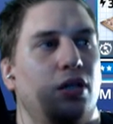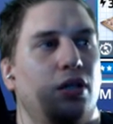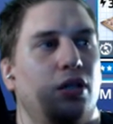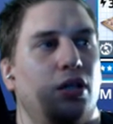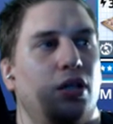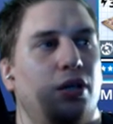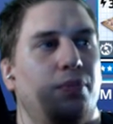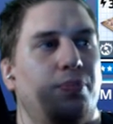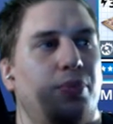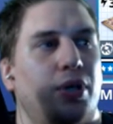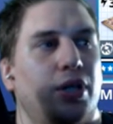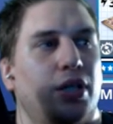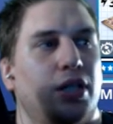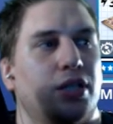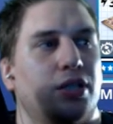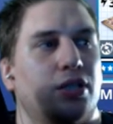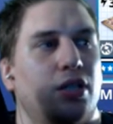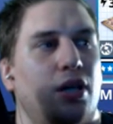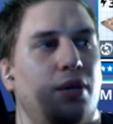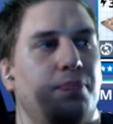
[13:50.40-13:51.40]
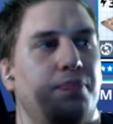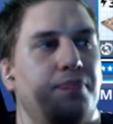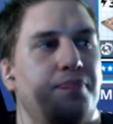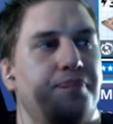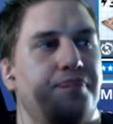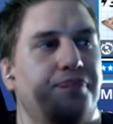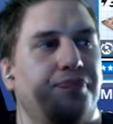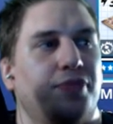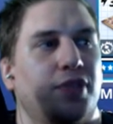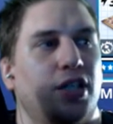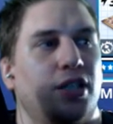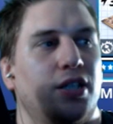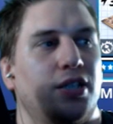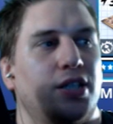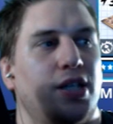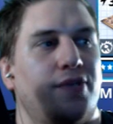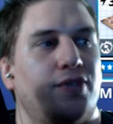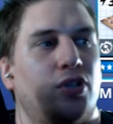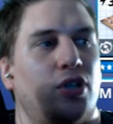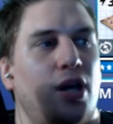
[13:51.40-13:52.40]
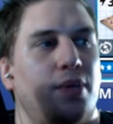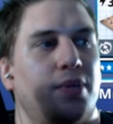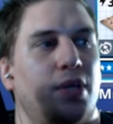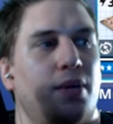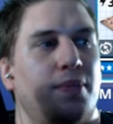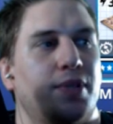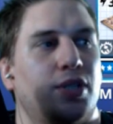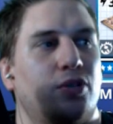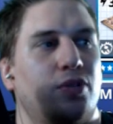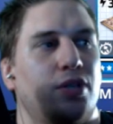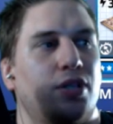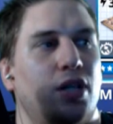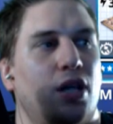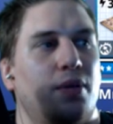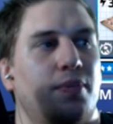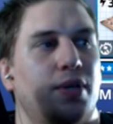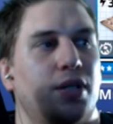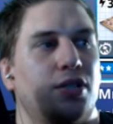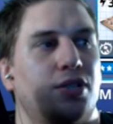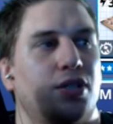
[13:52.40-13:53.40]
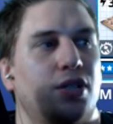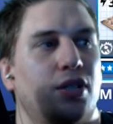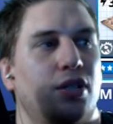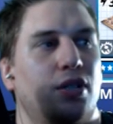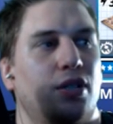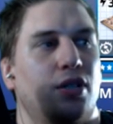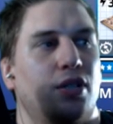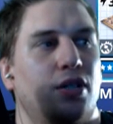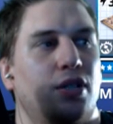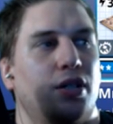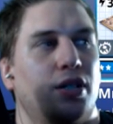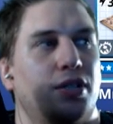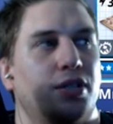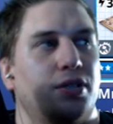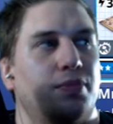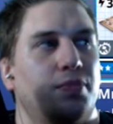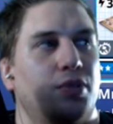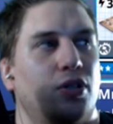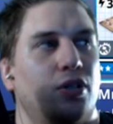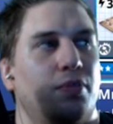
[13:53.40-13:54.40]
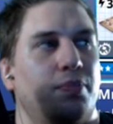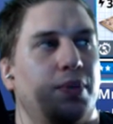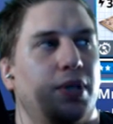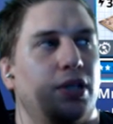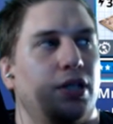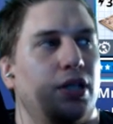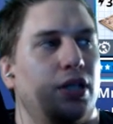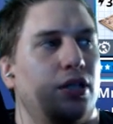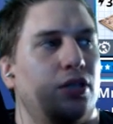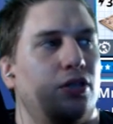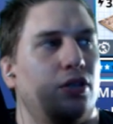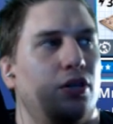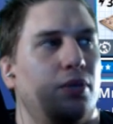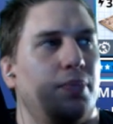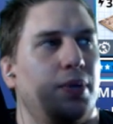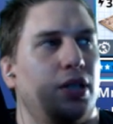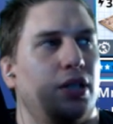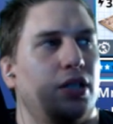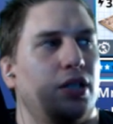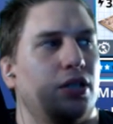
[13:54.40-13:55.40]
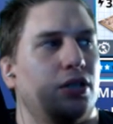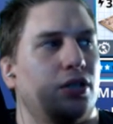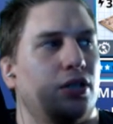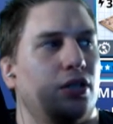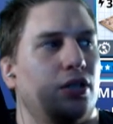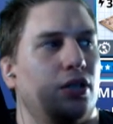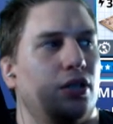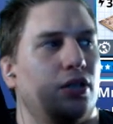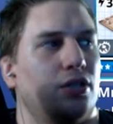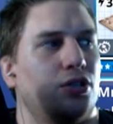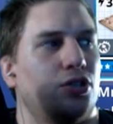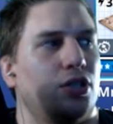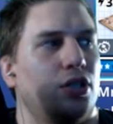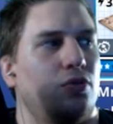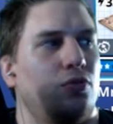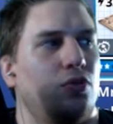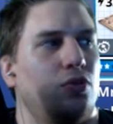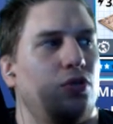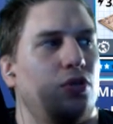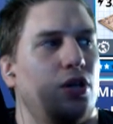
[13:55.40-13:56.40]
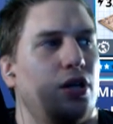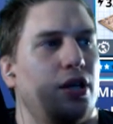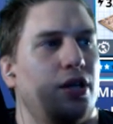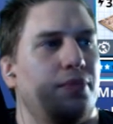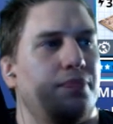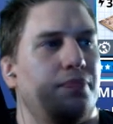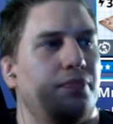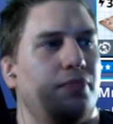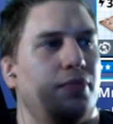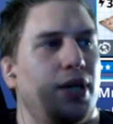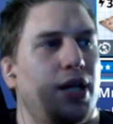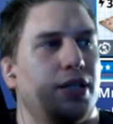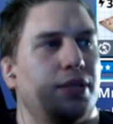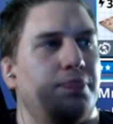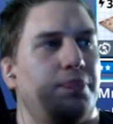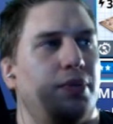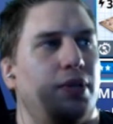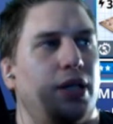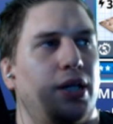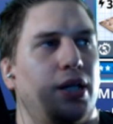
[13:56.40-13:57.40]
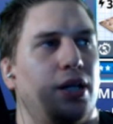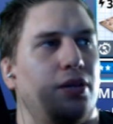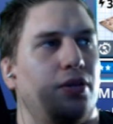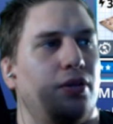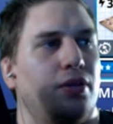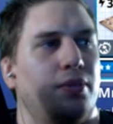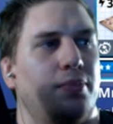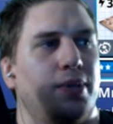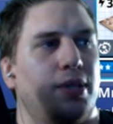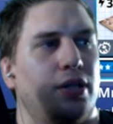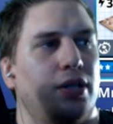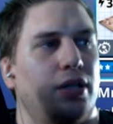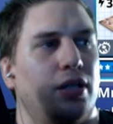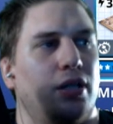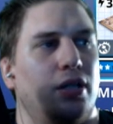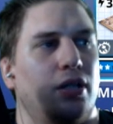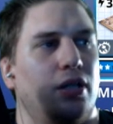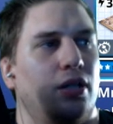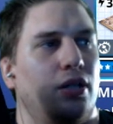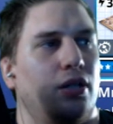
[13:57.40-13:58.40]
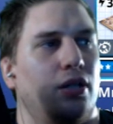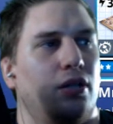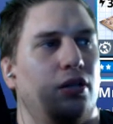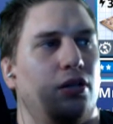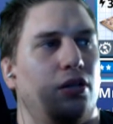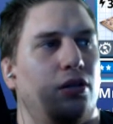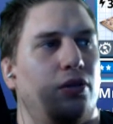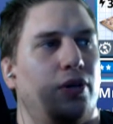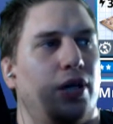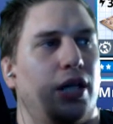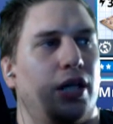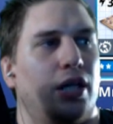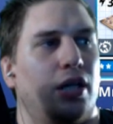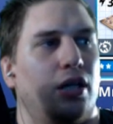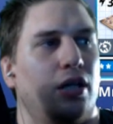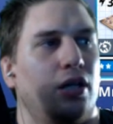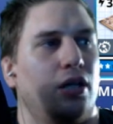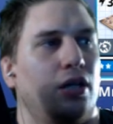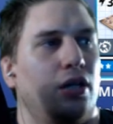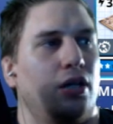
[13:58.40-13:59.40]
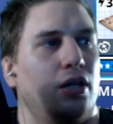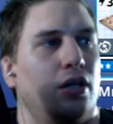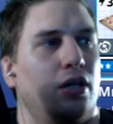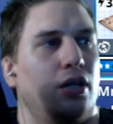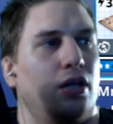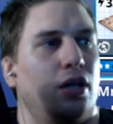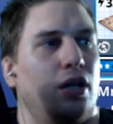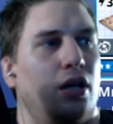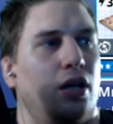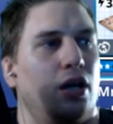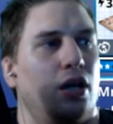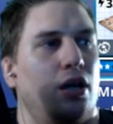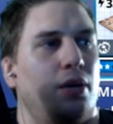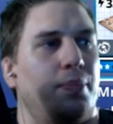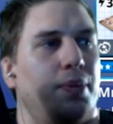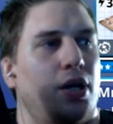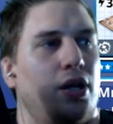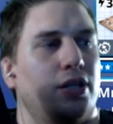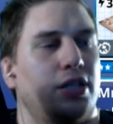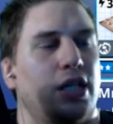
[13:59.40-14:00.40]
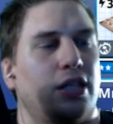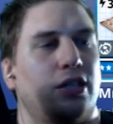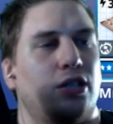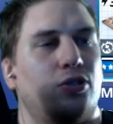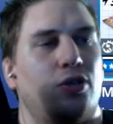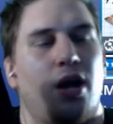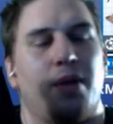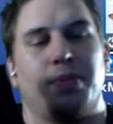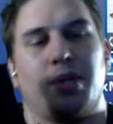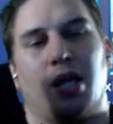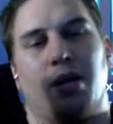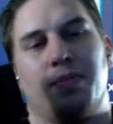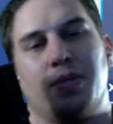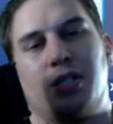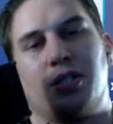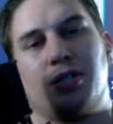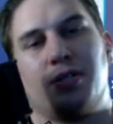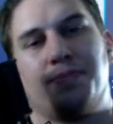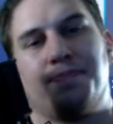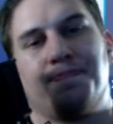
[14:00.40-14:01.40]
And bring this up. It does have trap damage, crit damage. And some durability. Durability's a shit roll on it. It has plenty of durability already. But I'll take the trap damage.